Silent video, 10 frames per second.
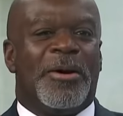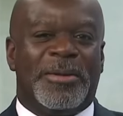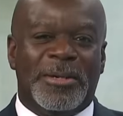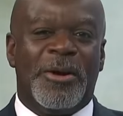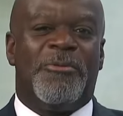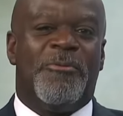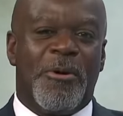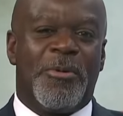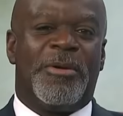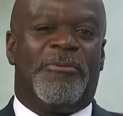You know,
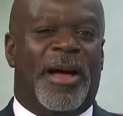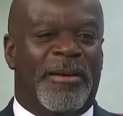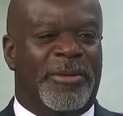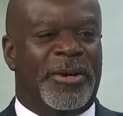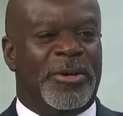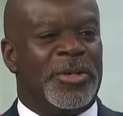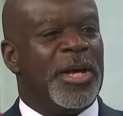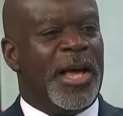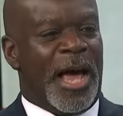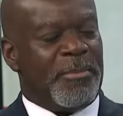look forward 5
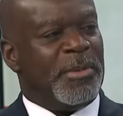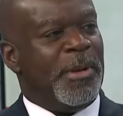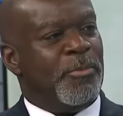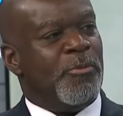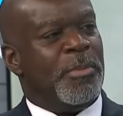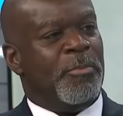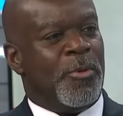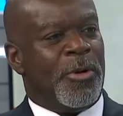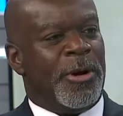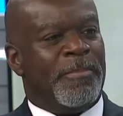years. How many people
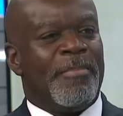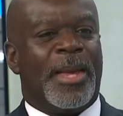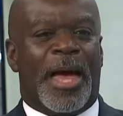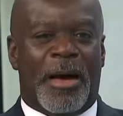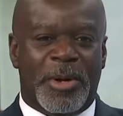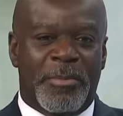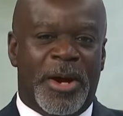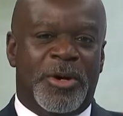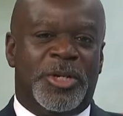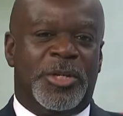will be born? How
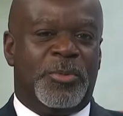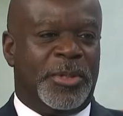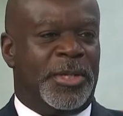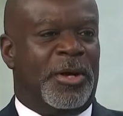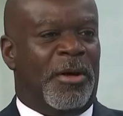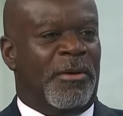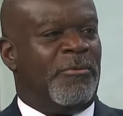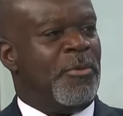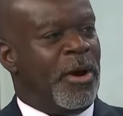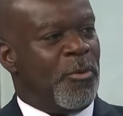many marriages will
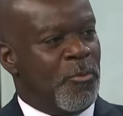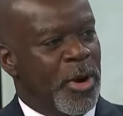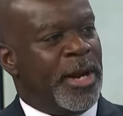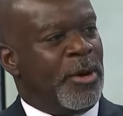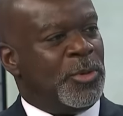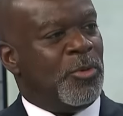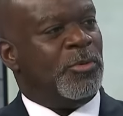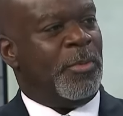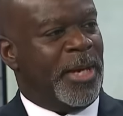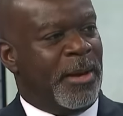dissolve where one
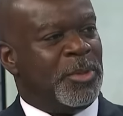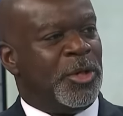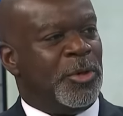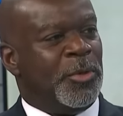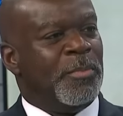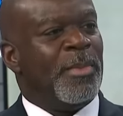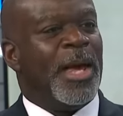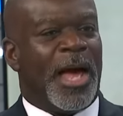household will become two?